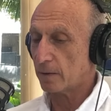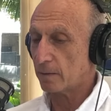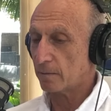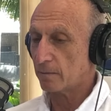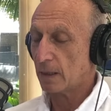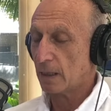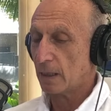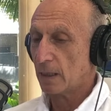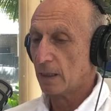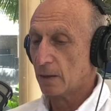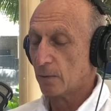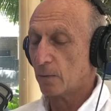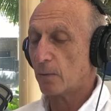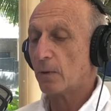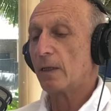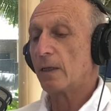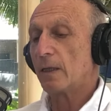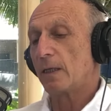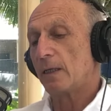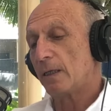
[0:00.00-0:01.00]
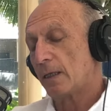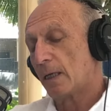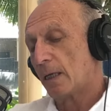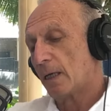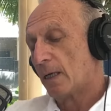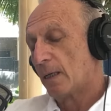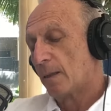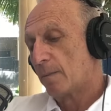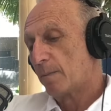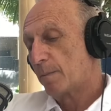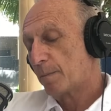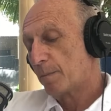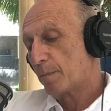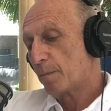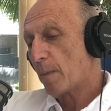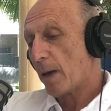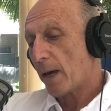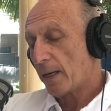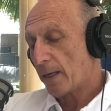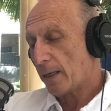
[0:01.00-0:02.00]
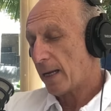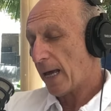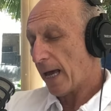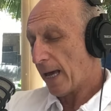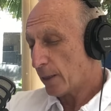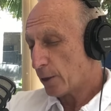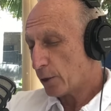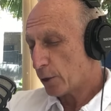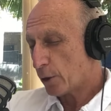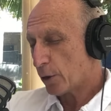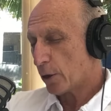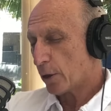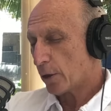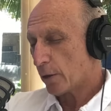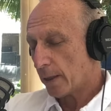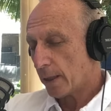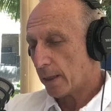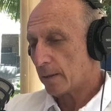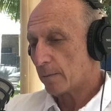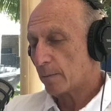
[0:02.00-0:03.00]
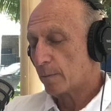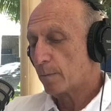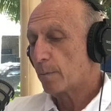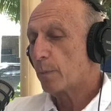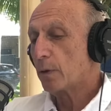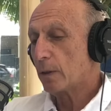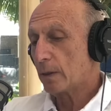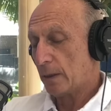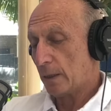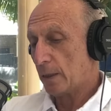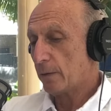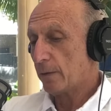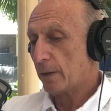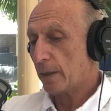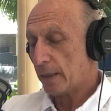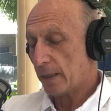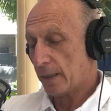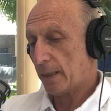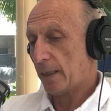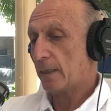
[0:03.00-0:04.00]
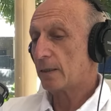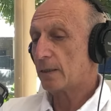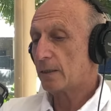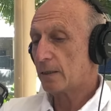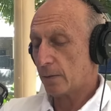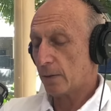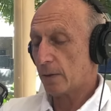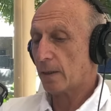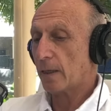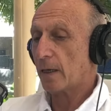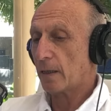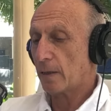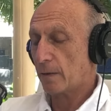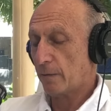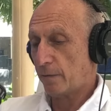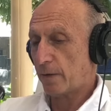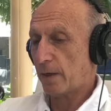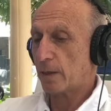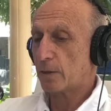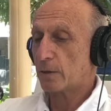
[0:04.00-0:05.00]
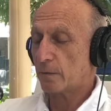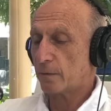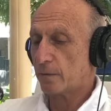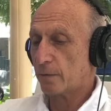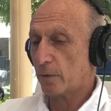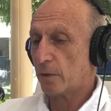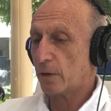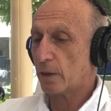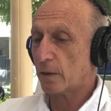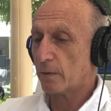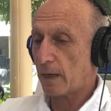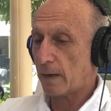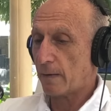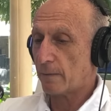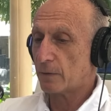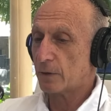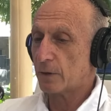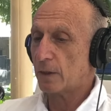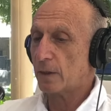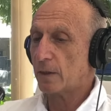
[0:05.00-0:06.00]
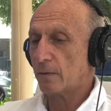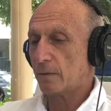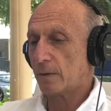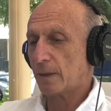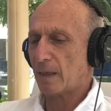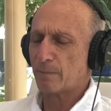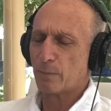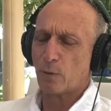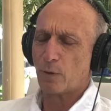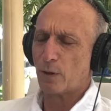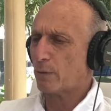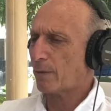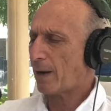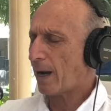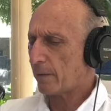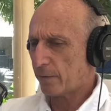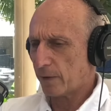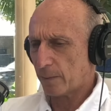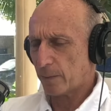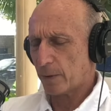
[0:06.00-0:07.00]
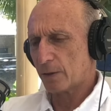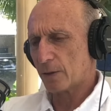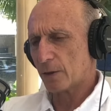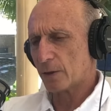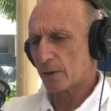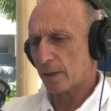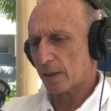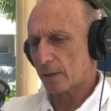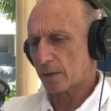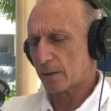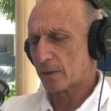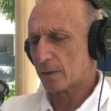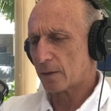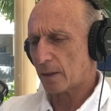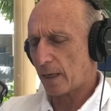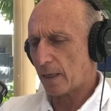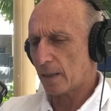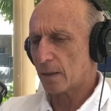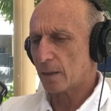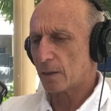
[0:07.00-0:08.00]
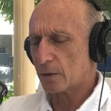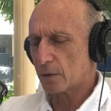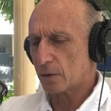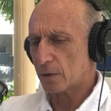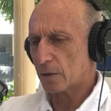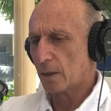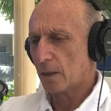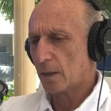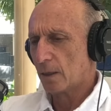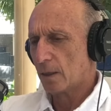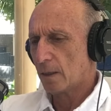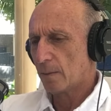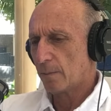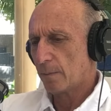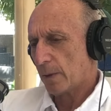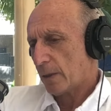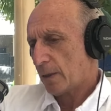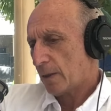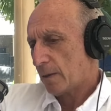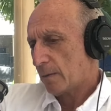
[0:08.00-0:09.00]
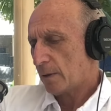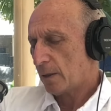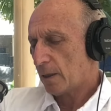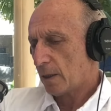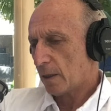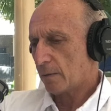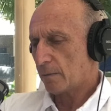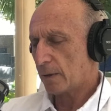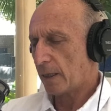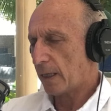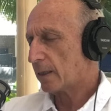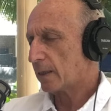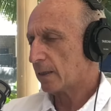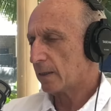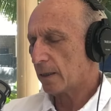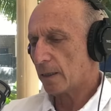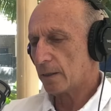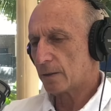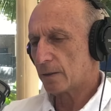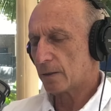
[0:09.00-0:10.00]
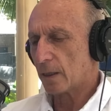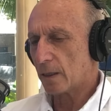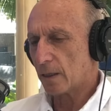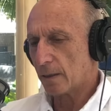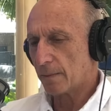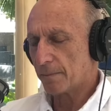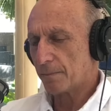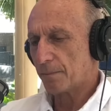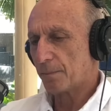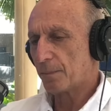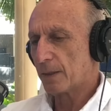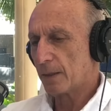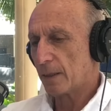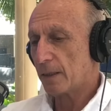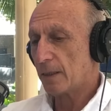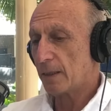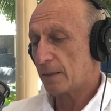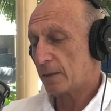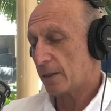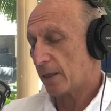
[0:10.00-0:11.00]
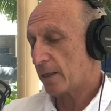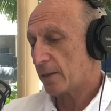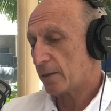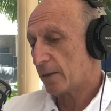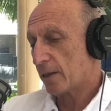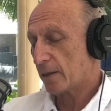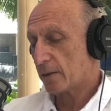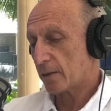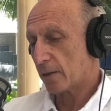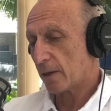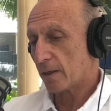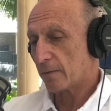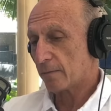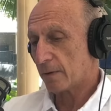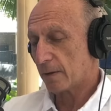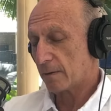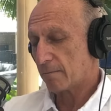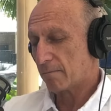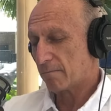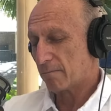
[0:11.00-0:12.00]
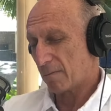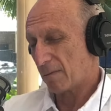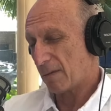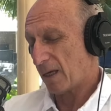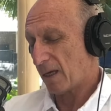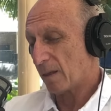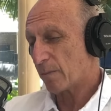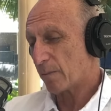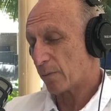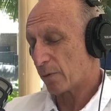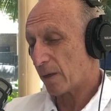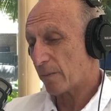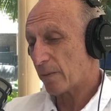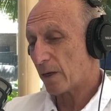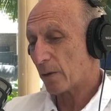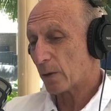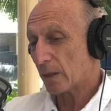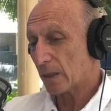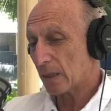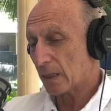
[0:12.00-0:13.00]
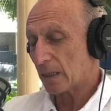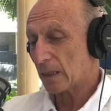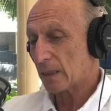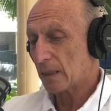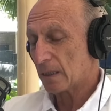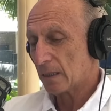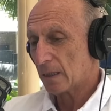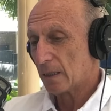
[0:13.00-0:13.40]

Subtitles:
He really made it edgier and put nudity into a lot of the fashion photographs. Not pornographic, but just like stylish, but nakedness. He changed it. Started with him primarily.